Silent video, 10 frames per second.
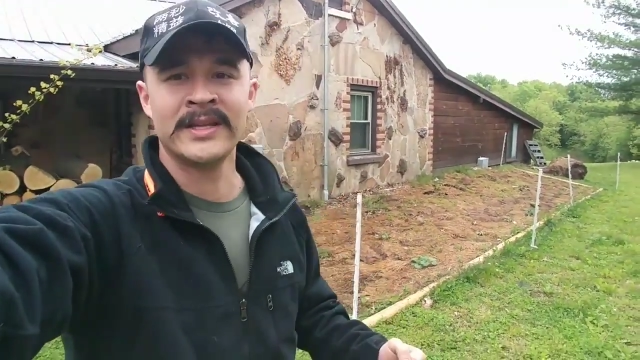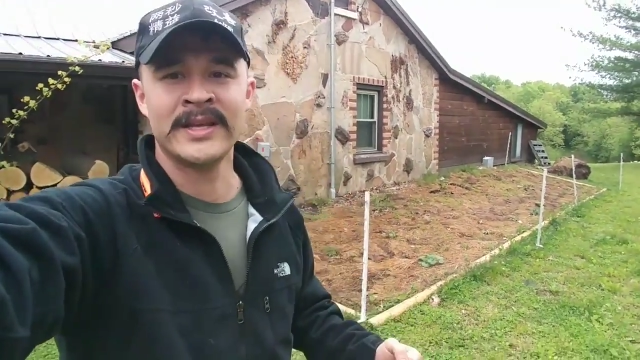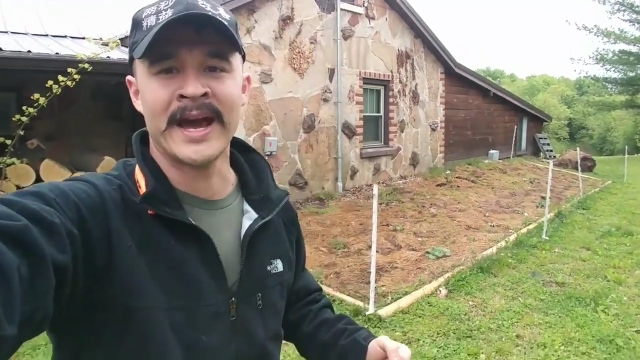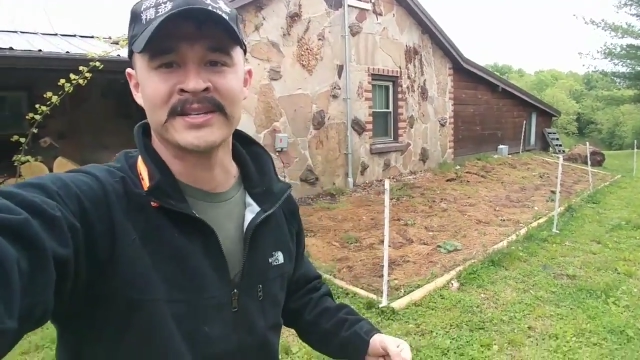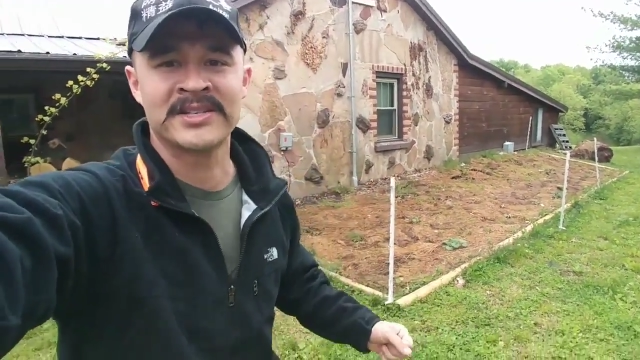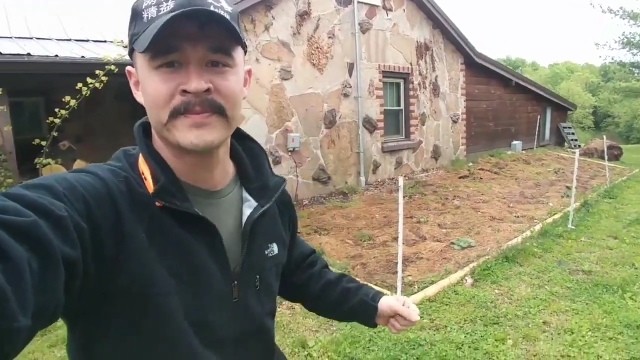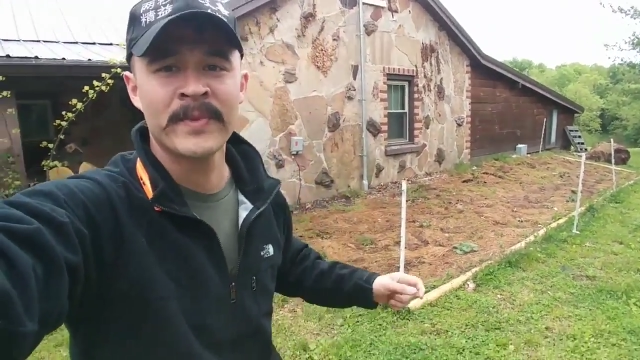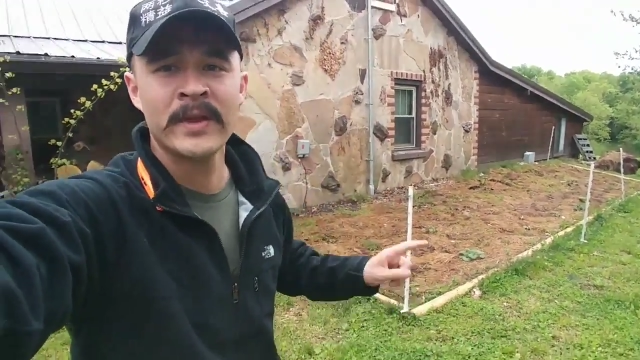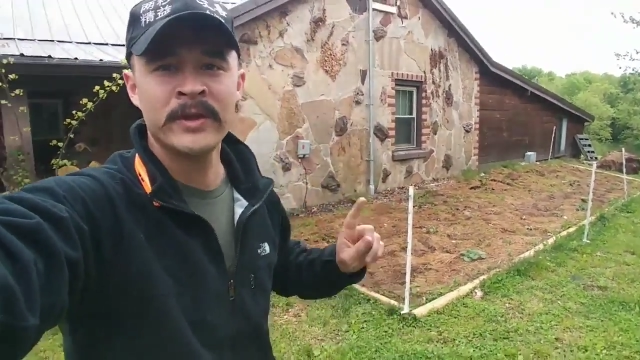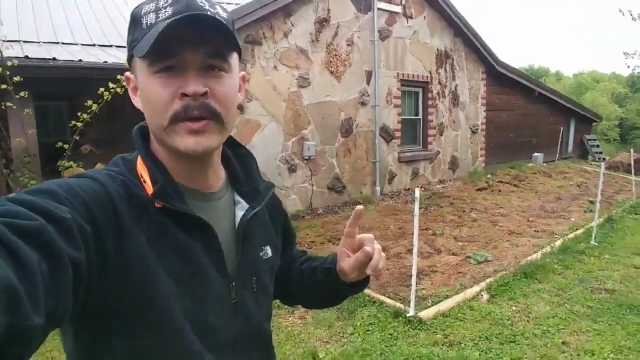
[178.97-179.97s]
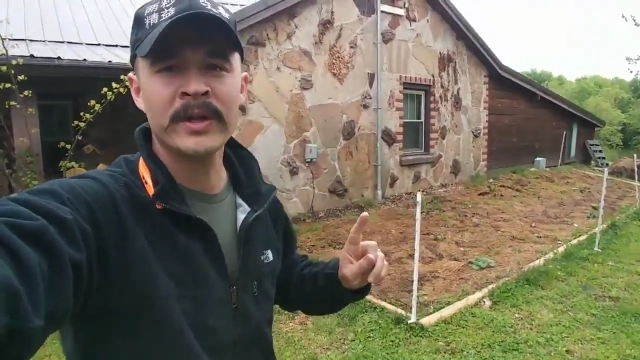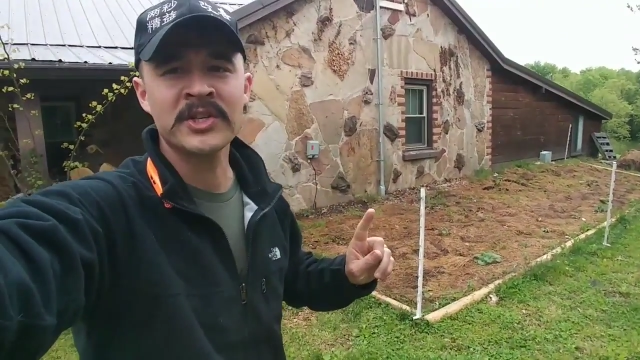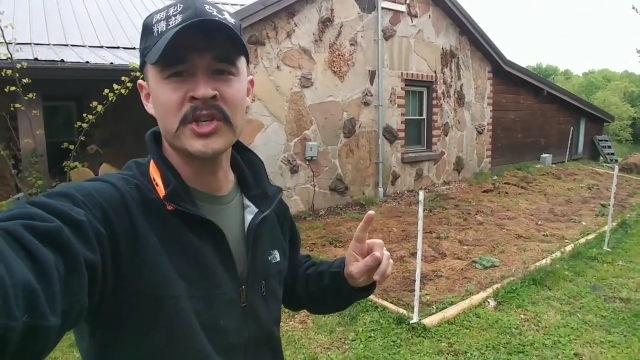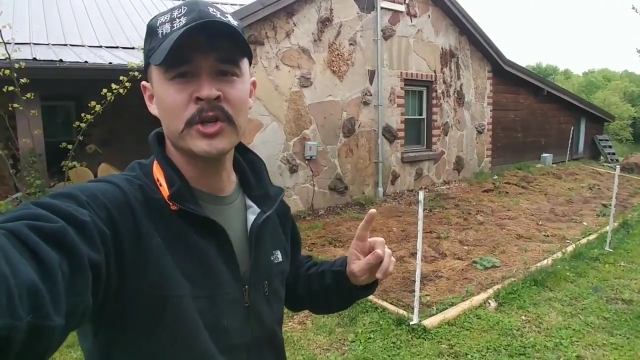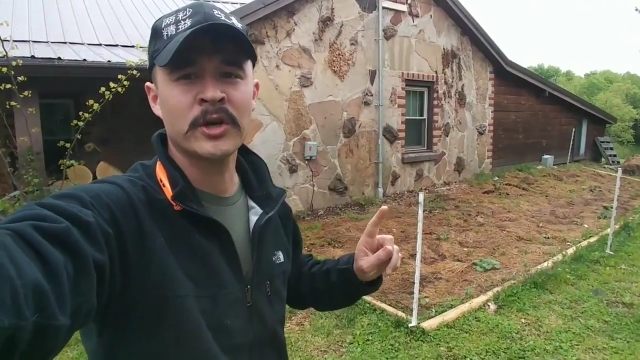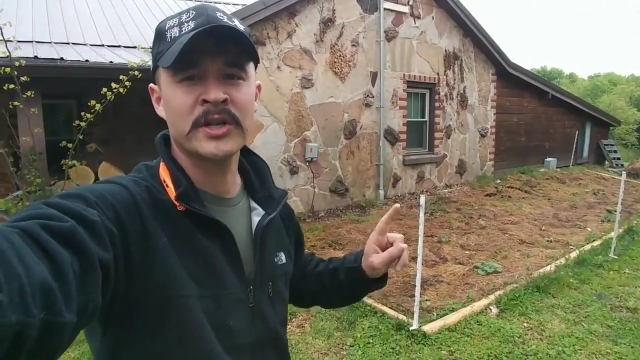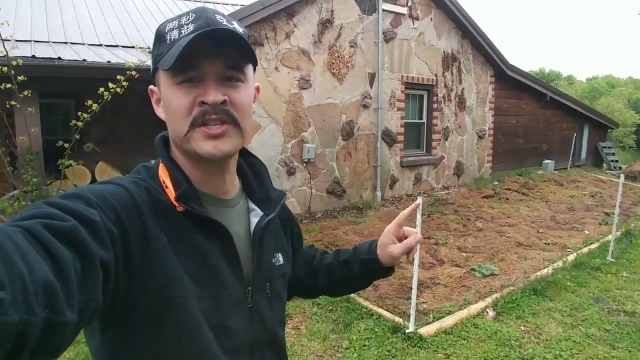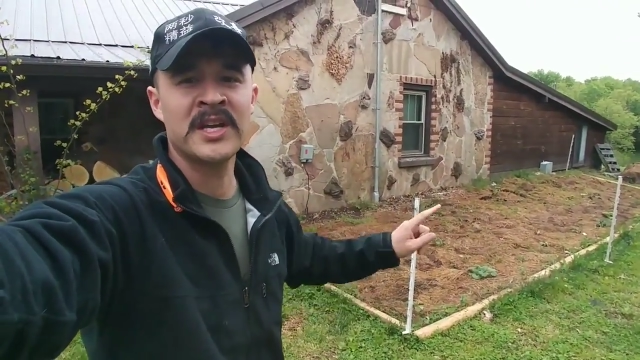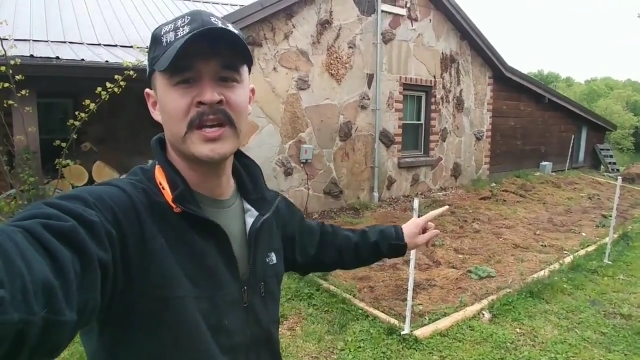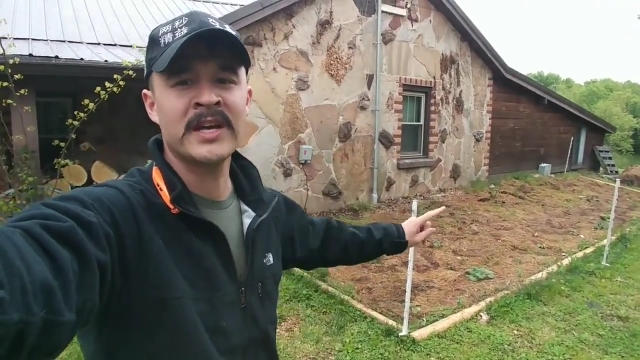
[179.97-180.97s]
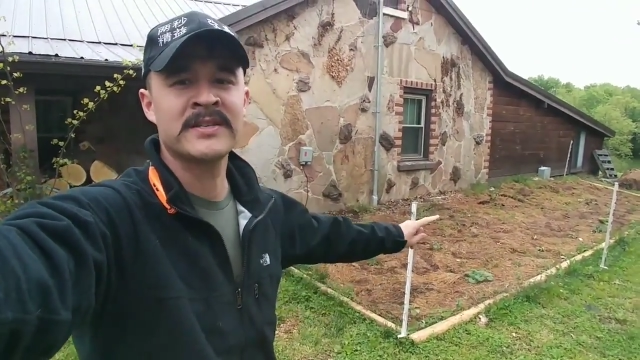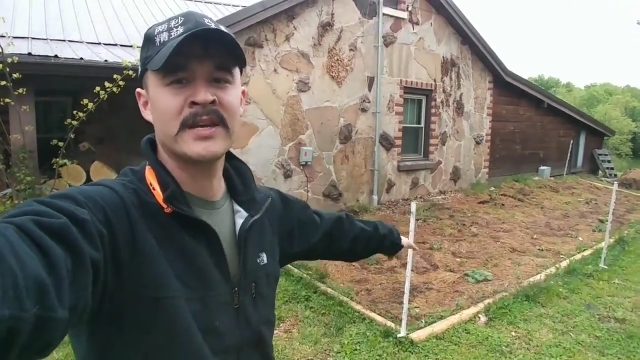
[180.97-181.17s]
Yes. The only addition you're going to see is